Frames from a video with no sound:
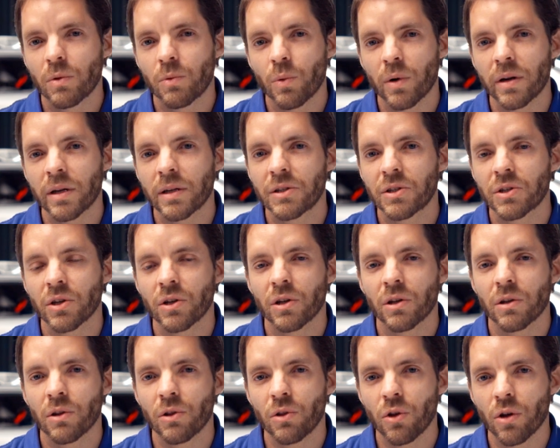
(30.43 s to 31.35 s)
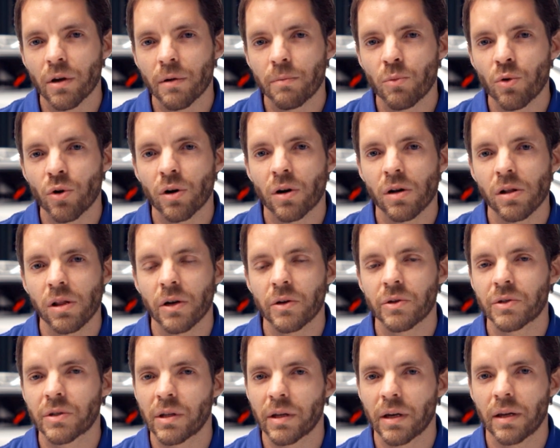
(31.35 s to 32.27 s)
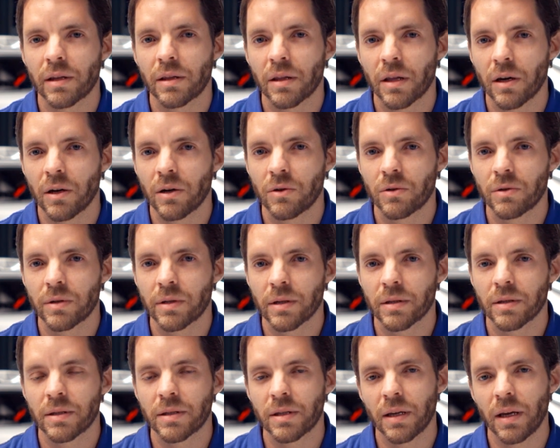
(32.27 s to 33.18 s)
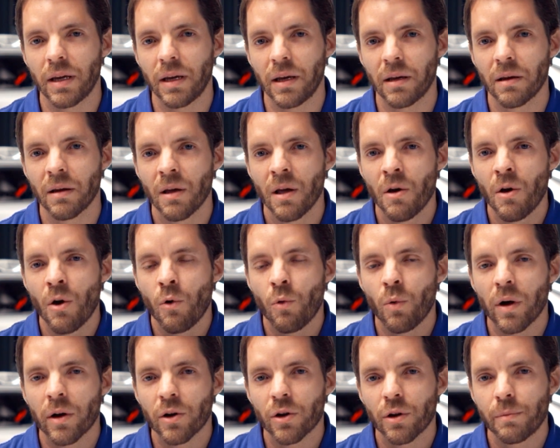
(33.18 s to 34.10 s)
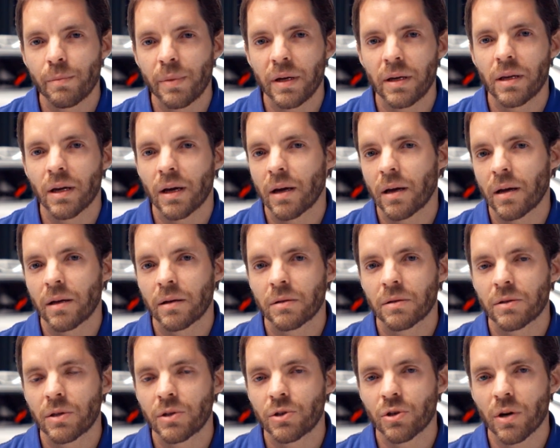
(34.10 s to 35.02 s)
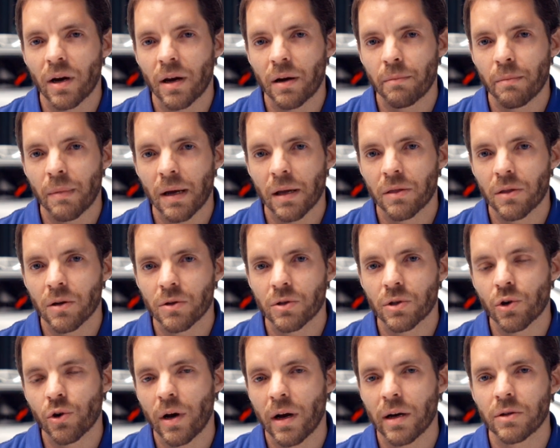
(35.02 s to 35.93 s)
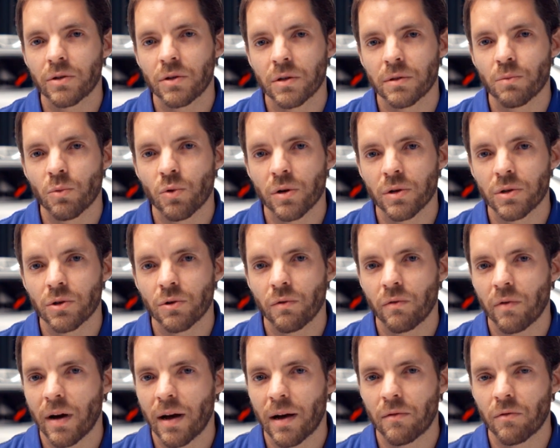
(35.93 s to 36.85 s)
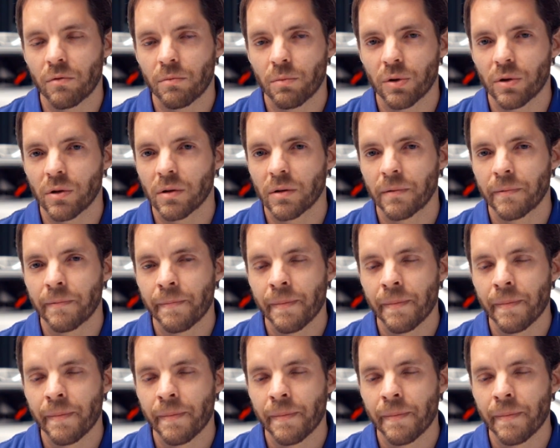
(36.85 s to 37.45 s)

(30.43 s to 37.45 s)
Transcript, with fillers: We wanted to look more closely at those and see what could be done to try and make those crashes more survivable.